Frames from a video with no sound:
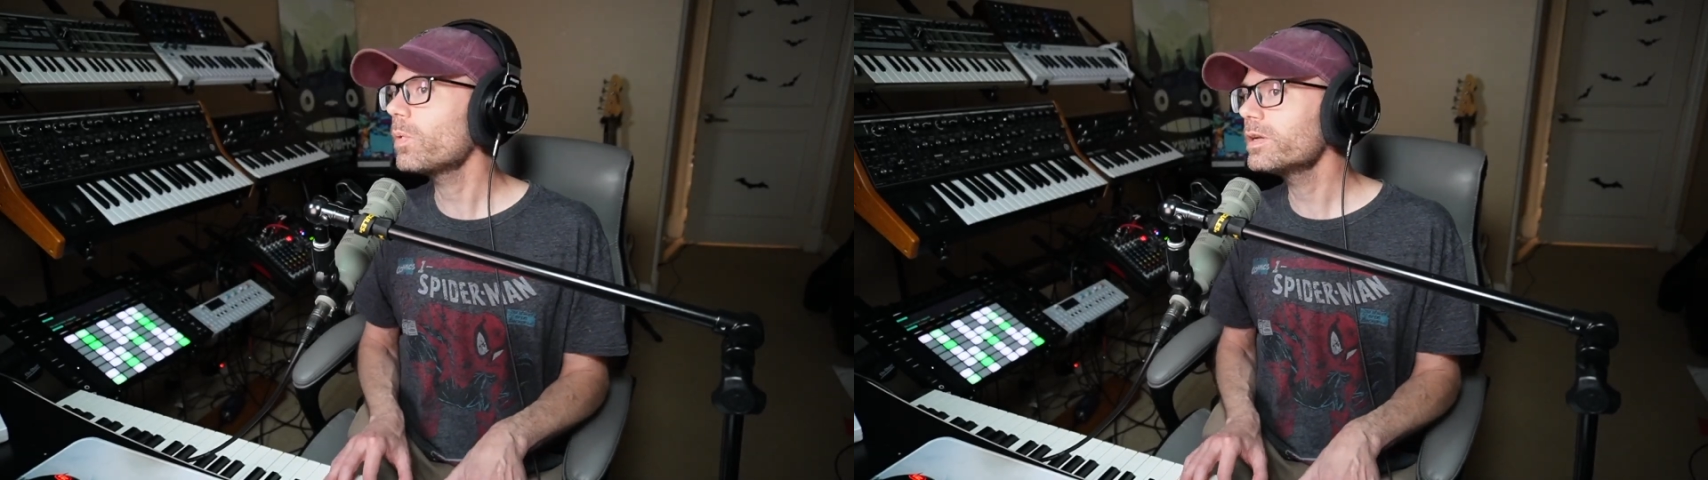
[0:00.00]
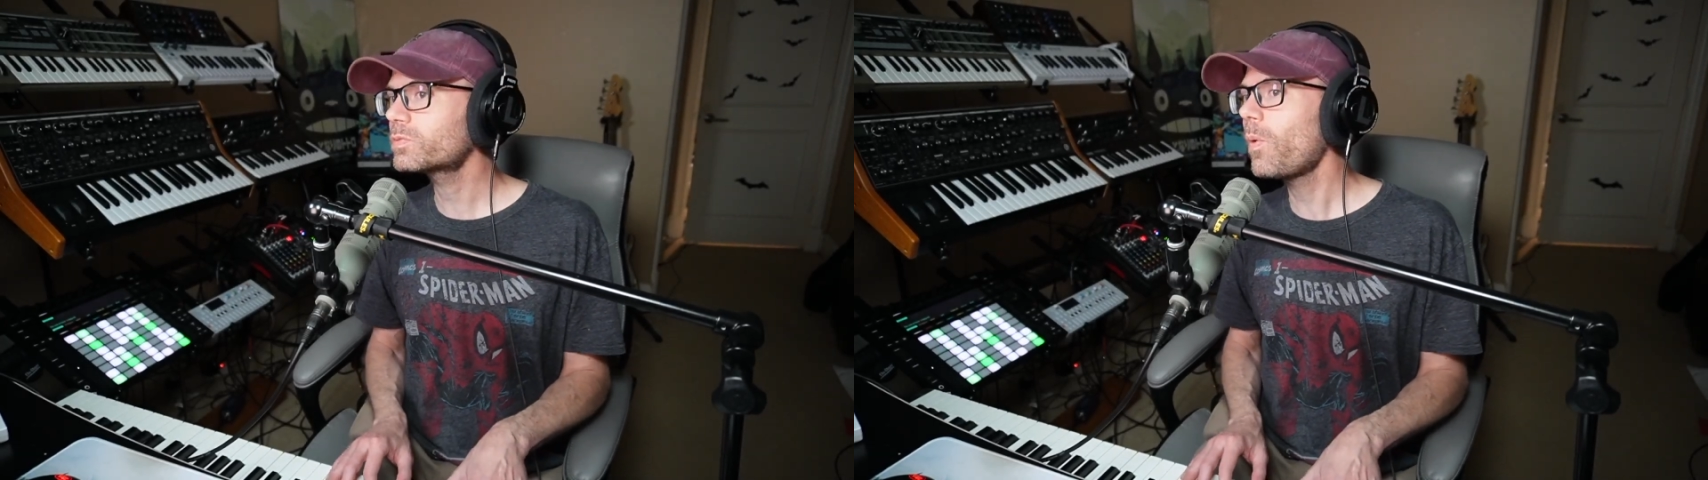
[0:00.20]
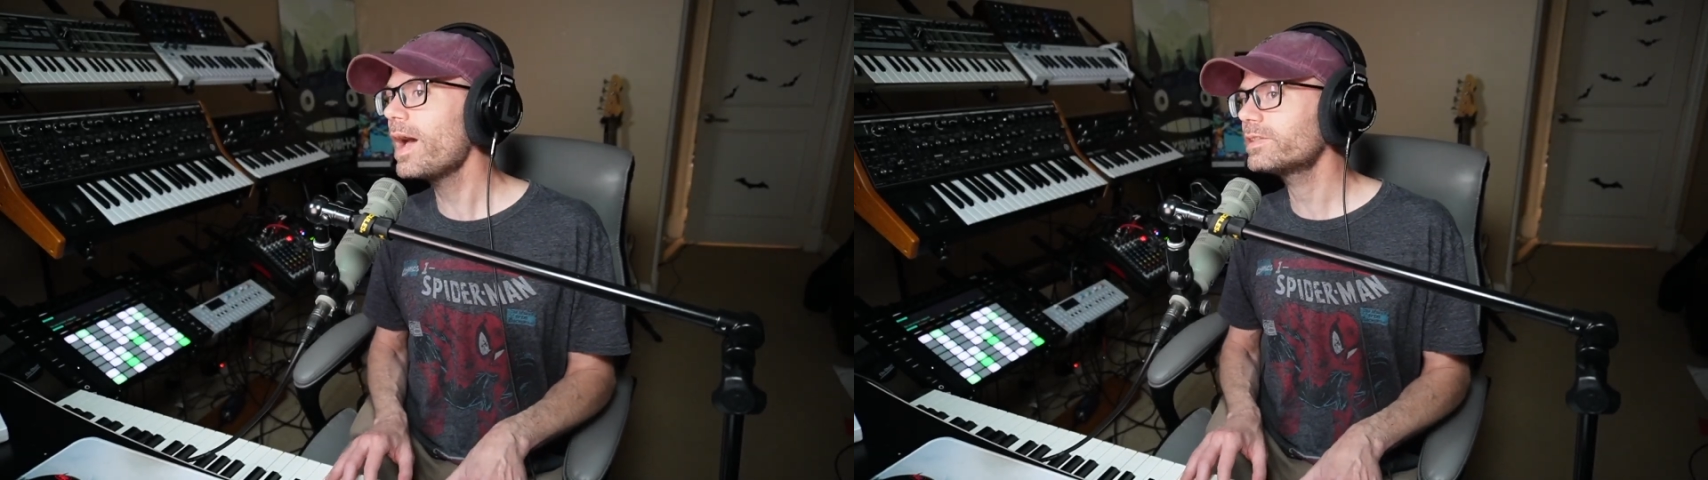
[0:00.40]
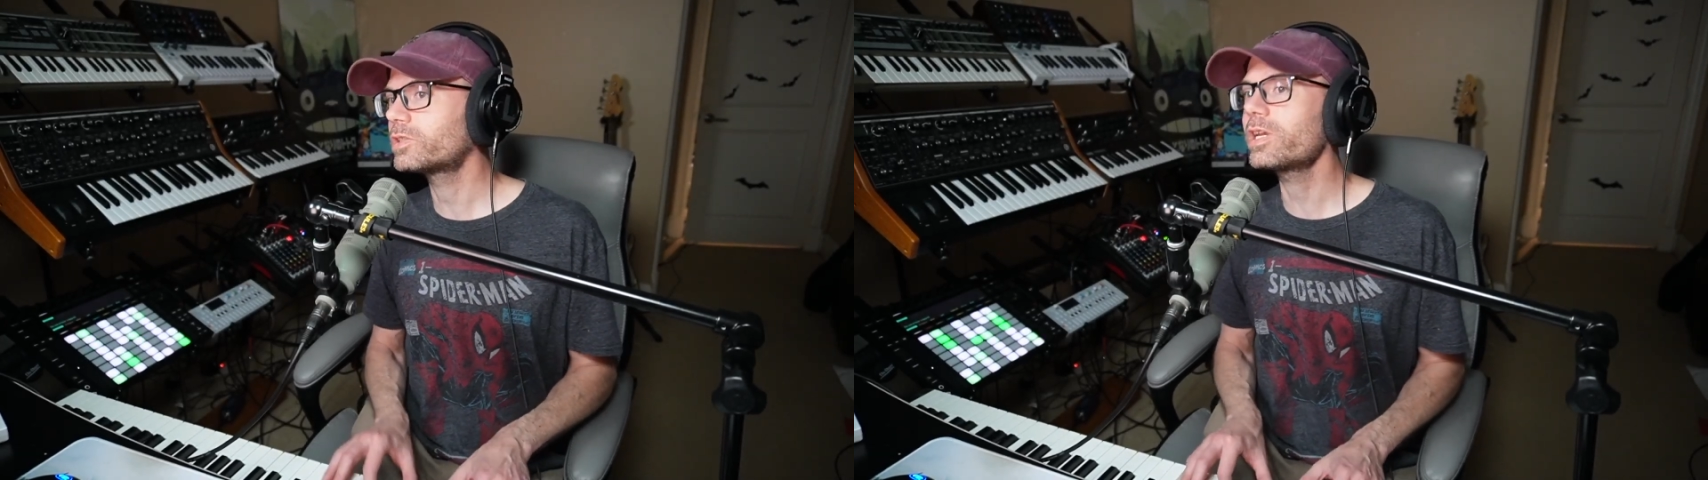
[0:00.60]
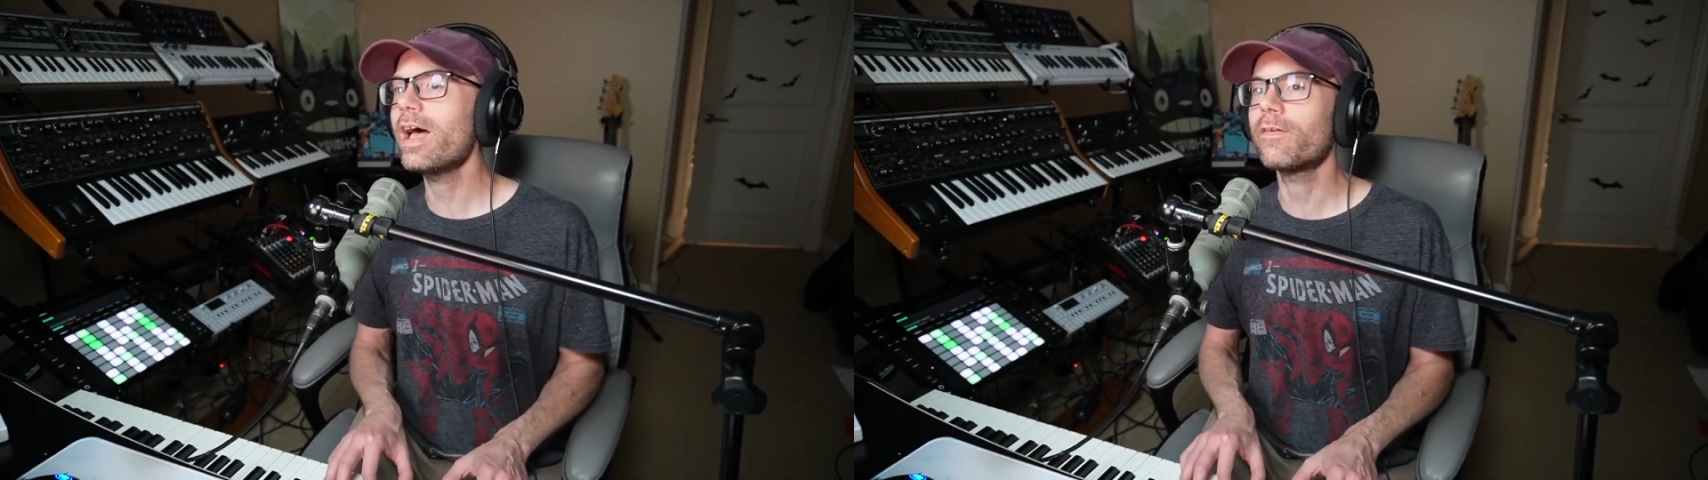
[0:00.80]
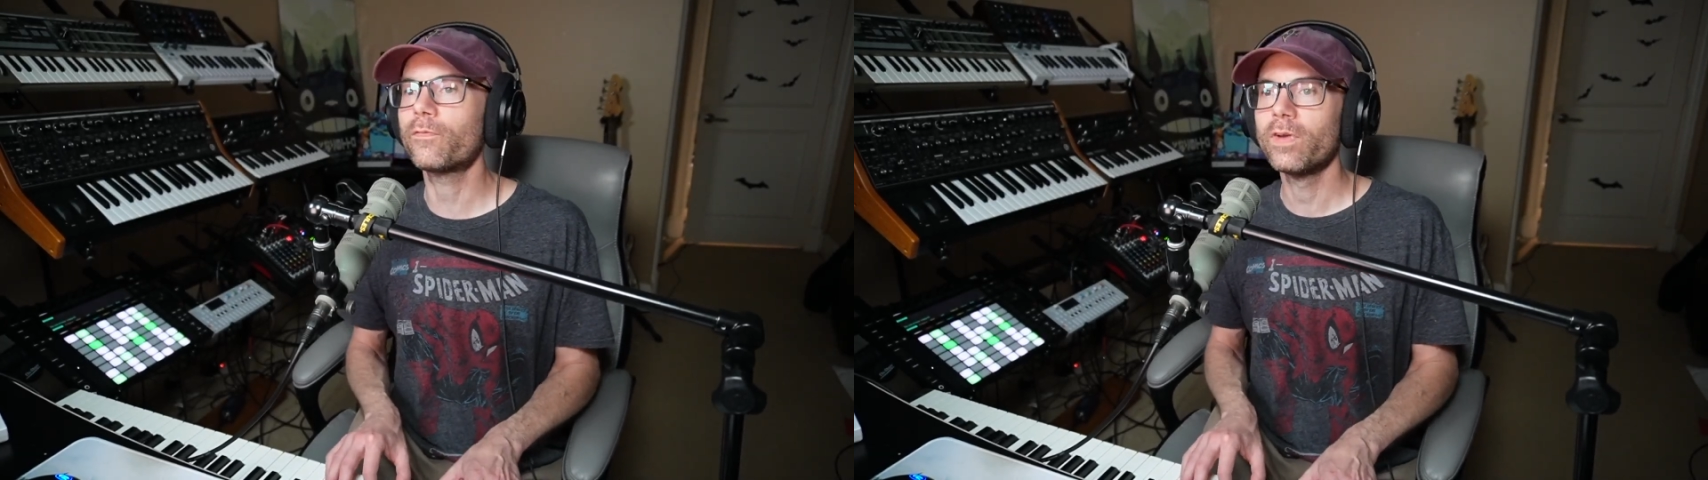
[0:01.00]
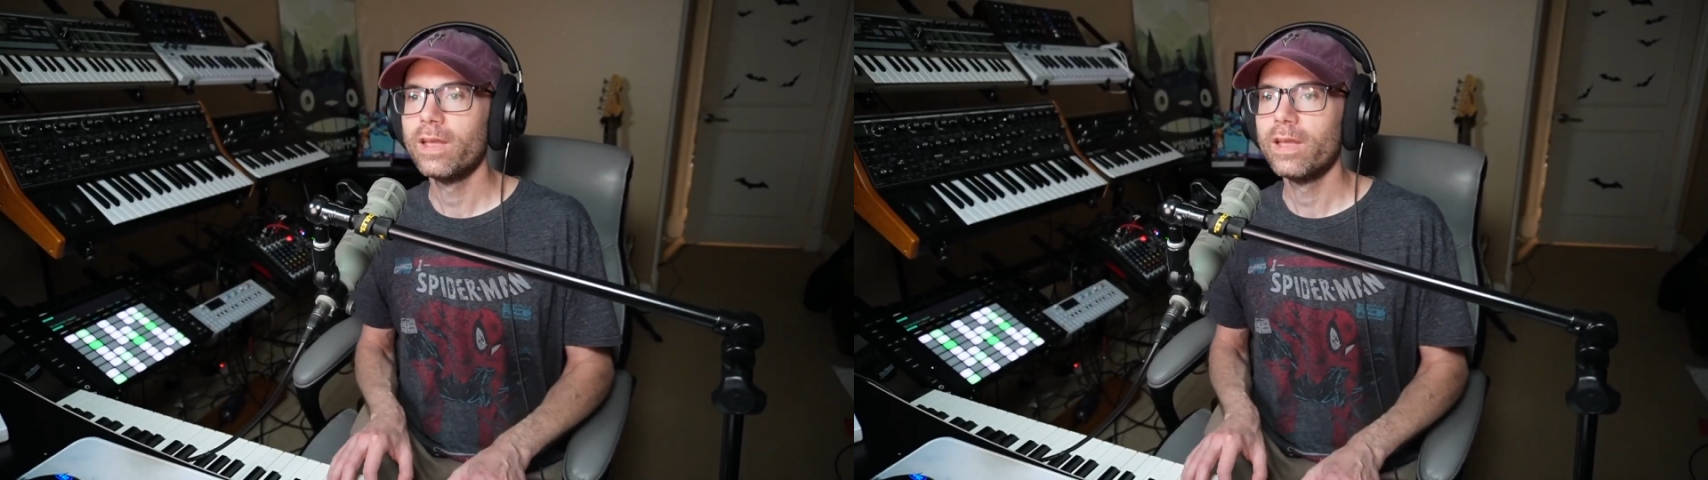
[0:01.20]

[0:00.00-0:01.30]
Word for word: was why Jeff,